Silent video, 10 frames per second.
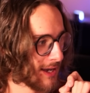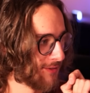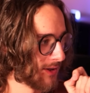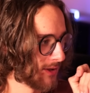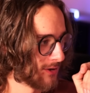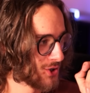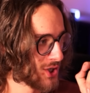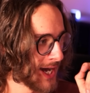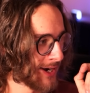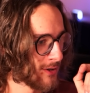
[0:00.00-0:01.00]
Give it a little
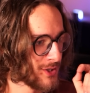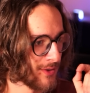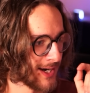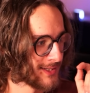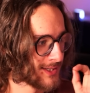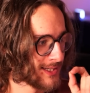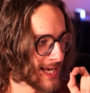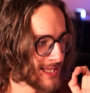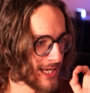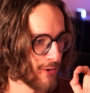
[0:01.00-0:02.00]
shadow so that it
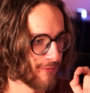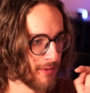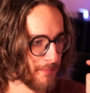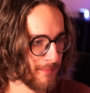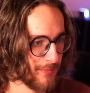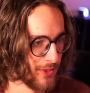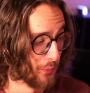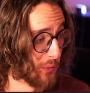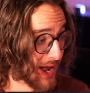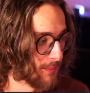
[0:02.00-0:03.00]
stands out from the
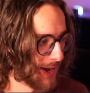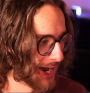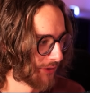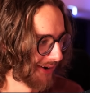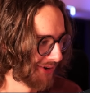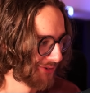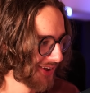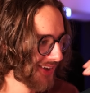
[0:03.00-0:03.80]
red background.